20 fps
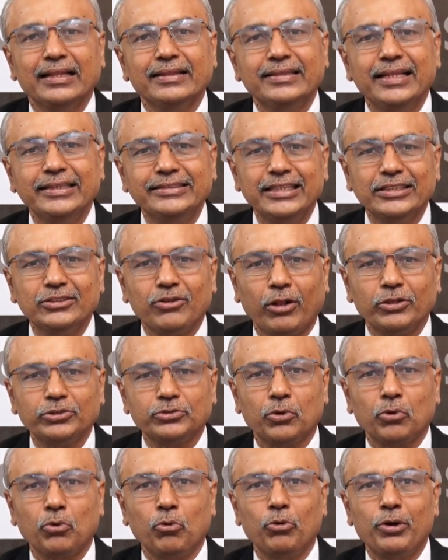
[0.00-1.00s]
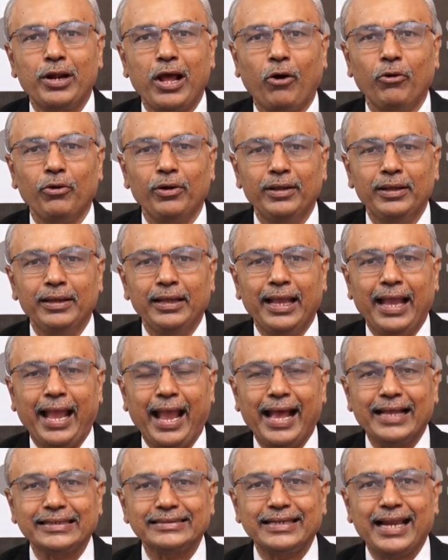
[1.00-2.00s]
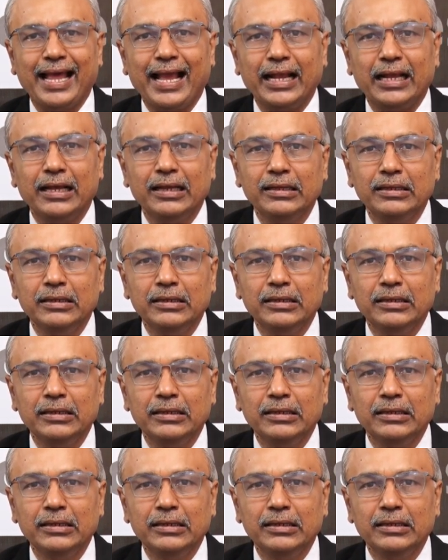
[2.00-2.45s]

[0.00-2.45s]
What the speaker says: This is also ruled out, as like